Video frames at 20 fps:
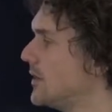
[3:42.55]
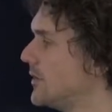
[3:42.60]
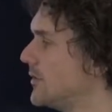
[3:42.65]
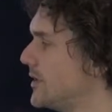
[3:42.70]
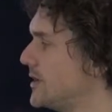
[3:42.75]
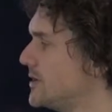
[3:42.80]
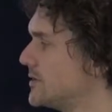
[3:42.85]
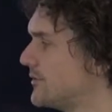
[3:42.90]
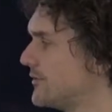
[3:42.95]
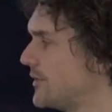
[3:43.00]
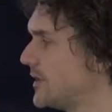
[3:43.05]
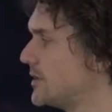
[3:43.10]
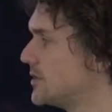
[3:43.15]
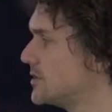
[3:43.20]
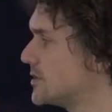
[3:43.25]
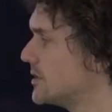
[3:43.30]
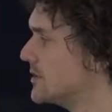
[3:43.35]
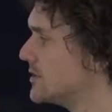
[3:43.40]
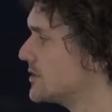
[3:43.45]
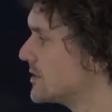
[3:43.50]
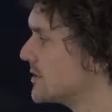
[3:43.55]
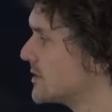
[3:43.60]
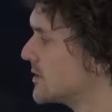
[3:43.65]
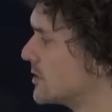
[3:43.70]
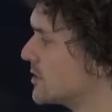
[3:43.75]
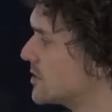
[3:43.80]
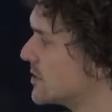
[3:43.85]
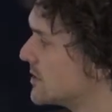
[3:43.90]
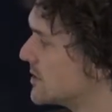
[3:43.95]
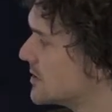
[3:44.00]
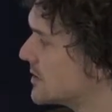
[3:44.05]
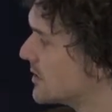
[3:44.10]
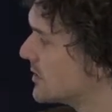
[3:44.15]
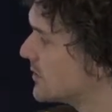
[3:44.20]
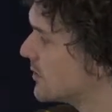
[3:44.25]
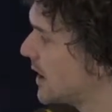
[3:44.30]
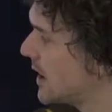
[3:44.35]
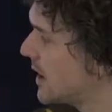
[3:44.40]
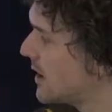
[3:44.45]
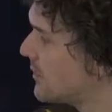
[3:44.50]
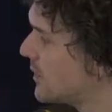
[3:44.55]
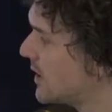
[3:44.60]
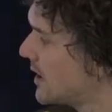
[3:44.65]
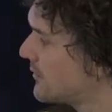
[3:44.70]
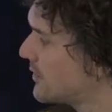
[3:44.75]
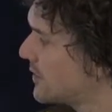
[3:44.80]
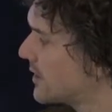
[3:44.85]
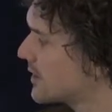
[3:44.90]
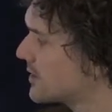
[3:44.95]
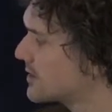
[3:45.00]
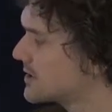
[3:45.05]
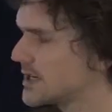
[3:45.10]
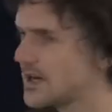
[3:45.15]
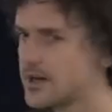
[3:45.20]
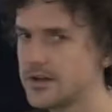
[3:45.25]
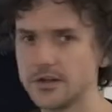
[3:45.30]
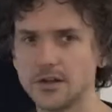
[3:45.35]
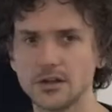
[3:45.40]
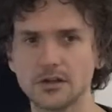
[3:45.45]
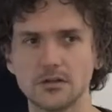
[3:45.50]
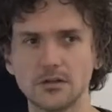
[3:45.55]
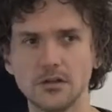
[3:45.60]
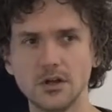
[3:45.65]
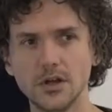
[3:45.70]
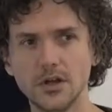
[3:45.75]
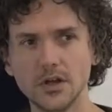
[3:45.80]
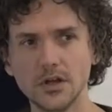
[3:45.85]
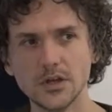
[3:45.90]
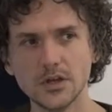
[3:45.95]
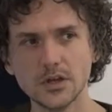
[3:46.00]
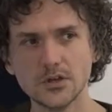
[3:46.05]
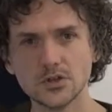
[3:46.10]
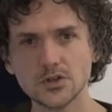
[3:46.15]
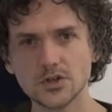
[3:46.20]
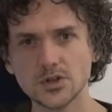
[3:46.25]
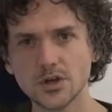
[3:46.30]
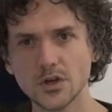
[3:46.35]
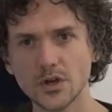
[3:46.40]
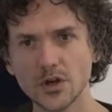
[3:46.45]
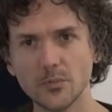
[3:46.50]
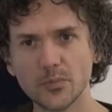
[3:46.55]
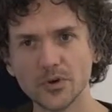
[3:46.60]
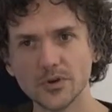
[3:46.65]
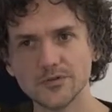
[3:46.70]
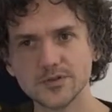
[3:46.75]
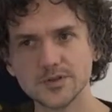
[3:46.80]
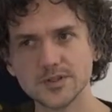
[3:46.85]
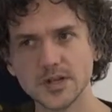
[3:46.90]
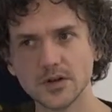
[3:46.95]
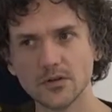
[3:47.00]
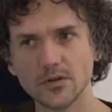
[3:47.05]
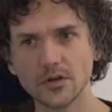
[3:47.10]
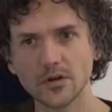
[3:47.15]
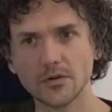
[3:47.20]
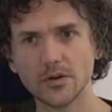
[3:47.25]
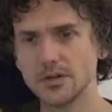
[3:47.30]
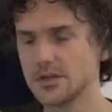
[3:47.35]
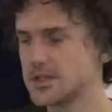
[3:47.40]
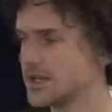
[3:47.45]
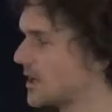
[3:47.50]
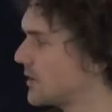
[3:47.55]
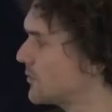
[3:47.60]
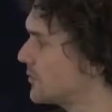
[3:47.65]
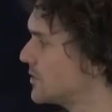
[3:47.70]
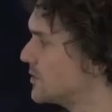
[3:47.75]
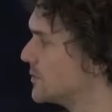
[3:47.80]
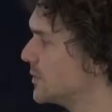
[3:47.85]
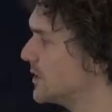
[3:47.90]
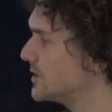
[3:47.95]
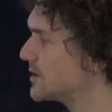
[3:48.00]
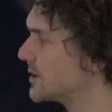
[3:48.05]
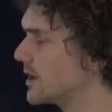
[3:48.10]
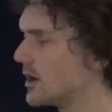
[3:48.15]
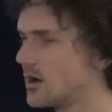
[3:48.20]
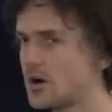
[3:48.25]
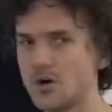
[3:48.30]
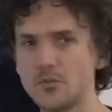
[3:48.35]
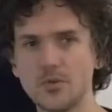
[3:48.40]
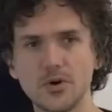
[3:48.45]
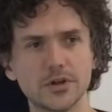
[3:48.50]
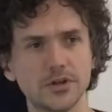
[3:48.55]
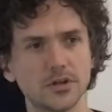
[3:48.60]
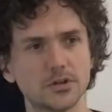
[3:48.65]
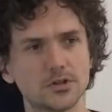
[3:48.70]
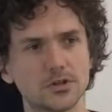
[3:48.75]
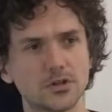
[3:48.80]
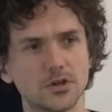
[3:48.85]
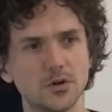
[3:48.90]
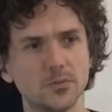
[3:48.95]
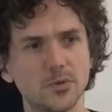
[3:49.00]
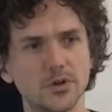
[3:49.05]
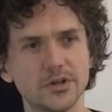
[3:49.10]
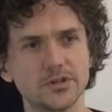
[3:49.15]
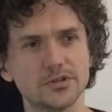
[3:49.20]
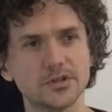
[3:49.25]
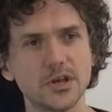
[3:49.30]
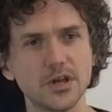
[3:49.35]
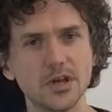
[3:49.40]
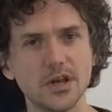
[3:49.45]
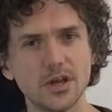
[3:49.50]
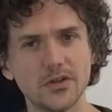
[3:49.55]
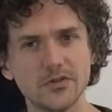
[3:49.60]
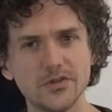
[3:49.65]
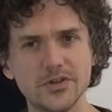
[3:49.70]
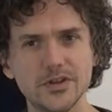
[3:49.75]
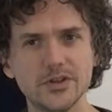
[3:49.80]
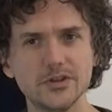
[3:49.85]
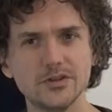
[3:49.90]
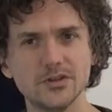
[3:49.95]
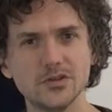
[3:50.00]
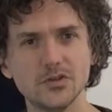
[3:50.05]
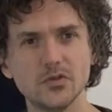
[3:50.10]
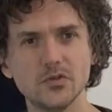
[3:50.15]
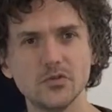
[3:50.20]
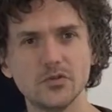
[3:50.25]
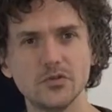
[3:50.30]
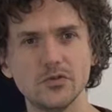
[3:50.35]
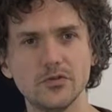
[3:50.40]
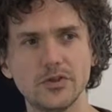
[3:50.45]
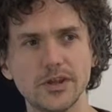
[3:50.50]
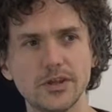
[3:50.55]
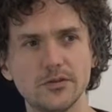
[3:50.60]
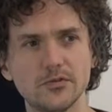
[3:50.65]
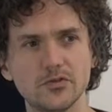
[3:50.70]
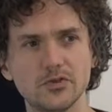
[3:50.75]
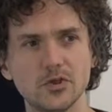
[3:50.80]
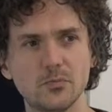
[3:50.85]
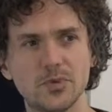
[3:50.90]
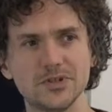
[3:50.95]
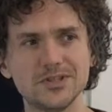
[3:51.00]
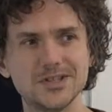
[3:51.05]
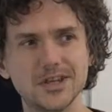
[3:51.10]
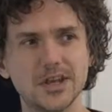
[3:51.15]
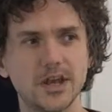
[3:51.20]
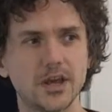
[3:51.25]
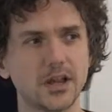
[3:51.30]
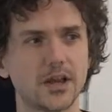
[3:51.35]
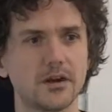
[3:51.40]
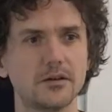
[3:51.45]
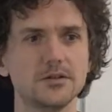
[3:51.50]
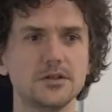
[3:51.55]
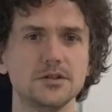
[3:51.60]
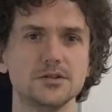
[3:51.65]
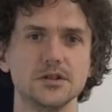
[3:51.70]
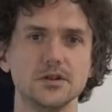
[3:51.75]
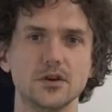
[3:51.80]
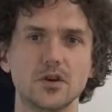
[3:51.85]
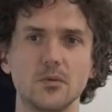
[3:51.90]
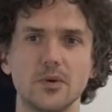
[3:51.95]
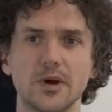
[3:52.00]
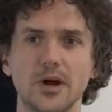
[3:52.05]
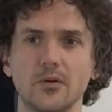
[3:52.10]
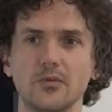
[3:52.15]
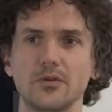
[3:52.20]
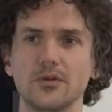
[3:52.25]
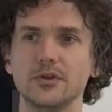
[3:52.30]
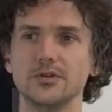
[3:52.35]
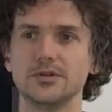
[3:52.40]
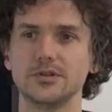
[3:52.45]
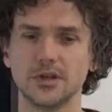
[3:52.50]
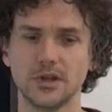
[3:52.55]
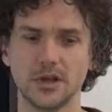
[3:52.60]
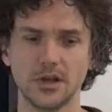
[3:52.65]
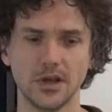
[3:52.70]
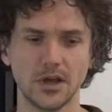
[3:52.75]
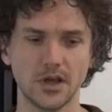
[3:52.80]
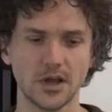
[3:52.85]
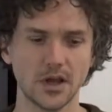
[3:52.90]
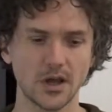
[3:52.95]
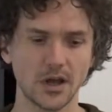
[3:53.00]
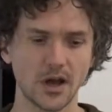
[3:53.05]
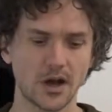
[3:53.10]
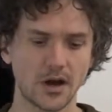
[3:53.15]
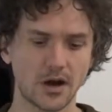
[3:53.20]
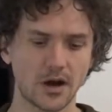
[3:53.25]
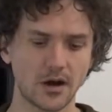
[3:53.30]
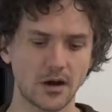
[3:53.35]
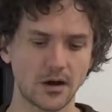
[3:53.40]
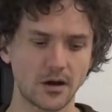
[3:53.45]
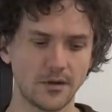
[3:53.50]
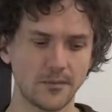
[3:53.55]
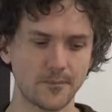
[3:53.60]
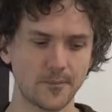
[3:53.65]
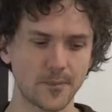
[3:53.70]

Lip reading: These features, such as here we have like a tiny little chirp of sound going downwards, but it's a harmonic chirp, and it's the particularities that come out that are